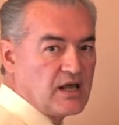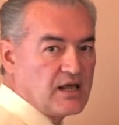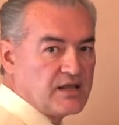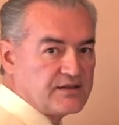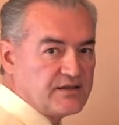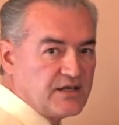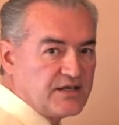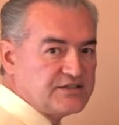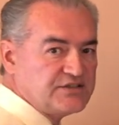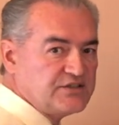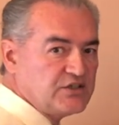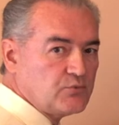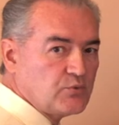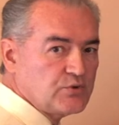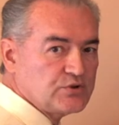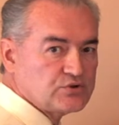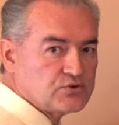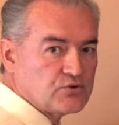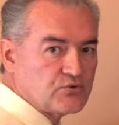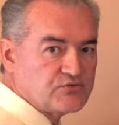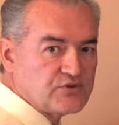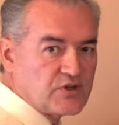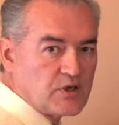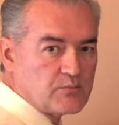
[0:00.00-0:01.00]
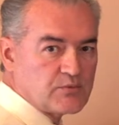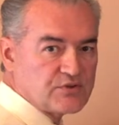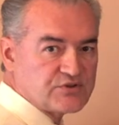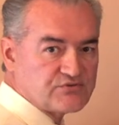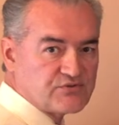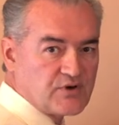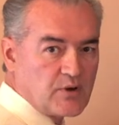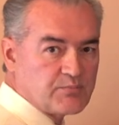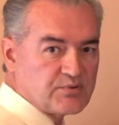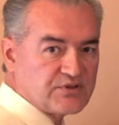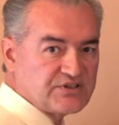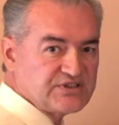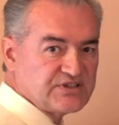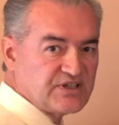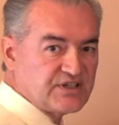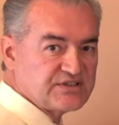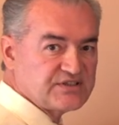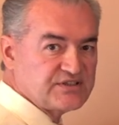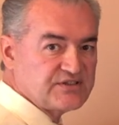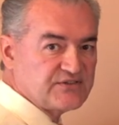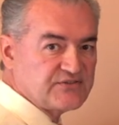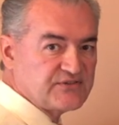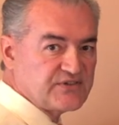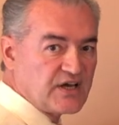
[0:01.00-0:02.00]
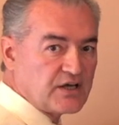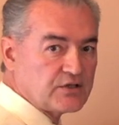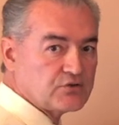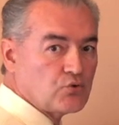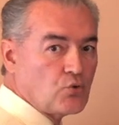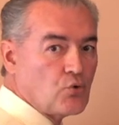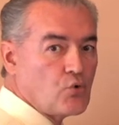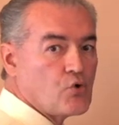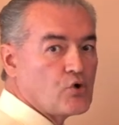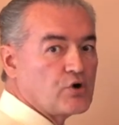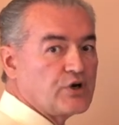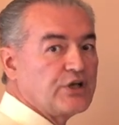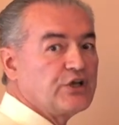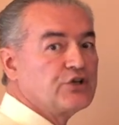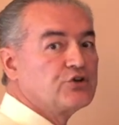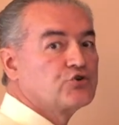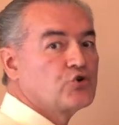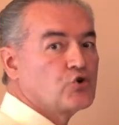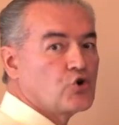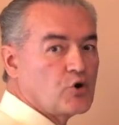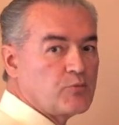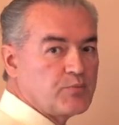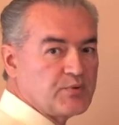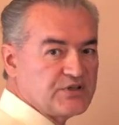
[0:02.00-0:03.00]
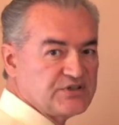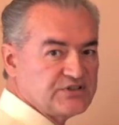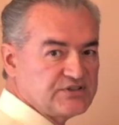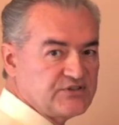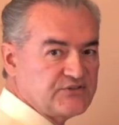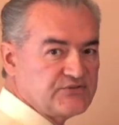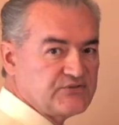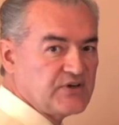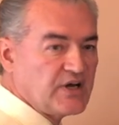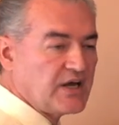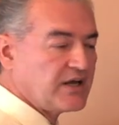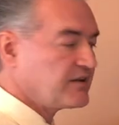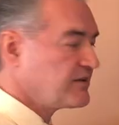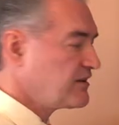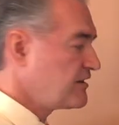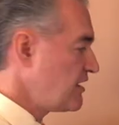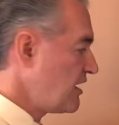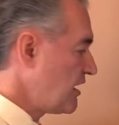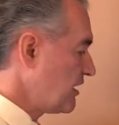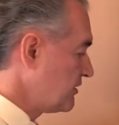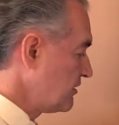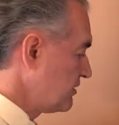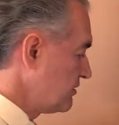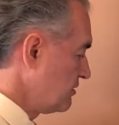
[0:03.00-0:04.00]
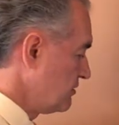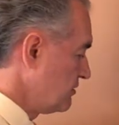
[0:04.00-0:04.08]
That sequence of numbers represents the fact or interprets the fact that